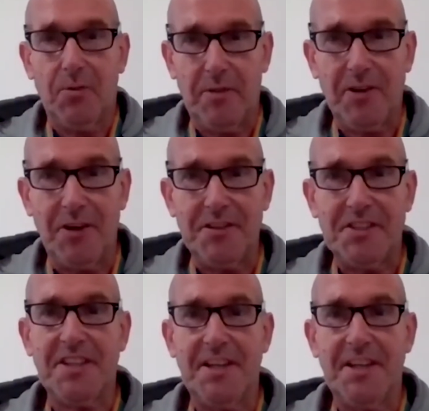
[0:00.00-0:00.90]
we've got this
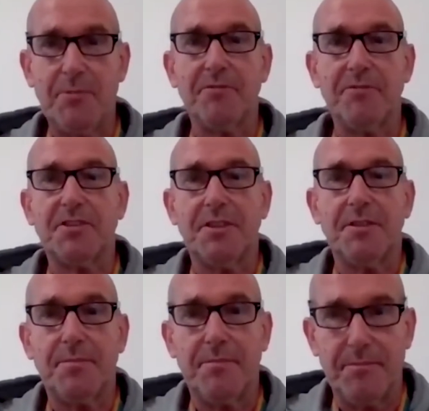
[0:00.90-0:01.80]
scheme, we want
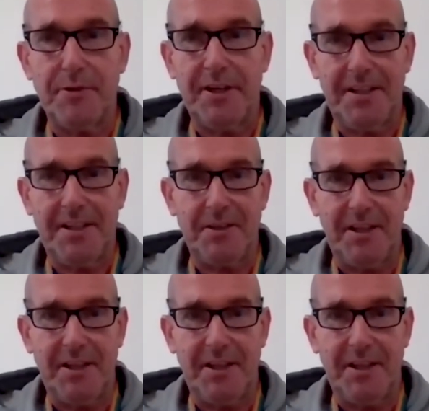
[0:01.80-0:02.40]
to bring,